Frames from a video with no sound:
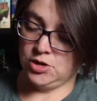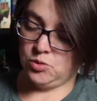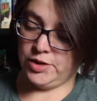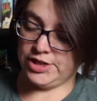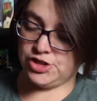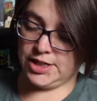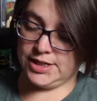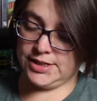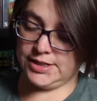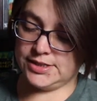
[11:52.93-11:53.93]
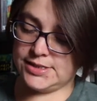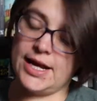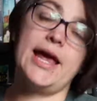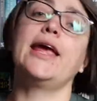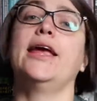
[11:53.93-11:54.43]
which is
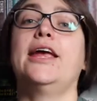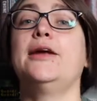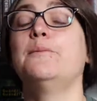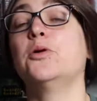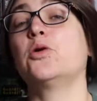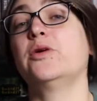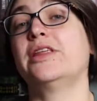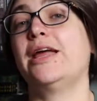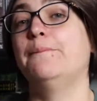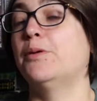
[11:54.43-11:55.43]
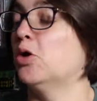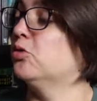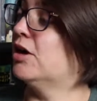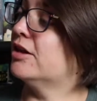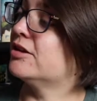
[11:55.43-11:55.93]
a book with a
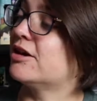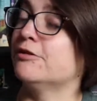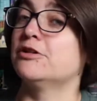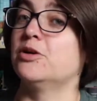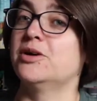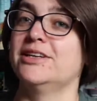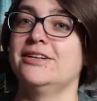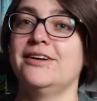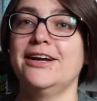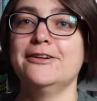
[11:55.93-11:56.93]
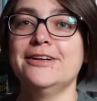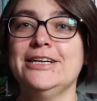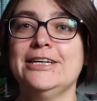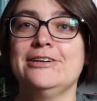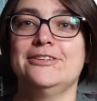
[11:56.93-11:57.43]
bone on the cover or in the title,
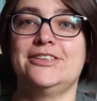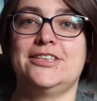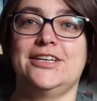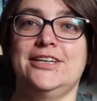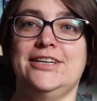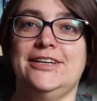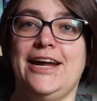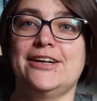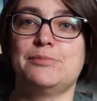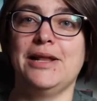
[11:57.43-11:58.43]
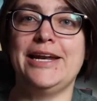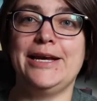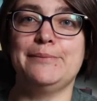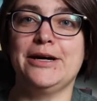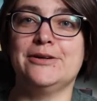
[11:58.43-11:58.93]
which has plenty
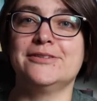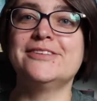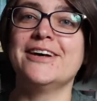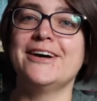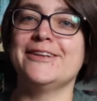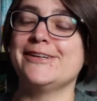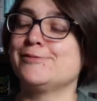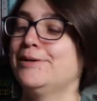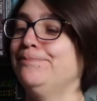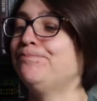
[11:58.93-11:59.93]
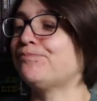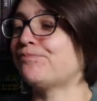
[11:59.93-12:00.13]
of bones on this one.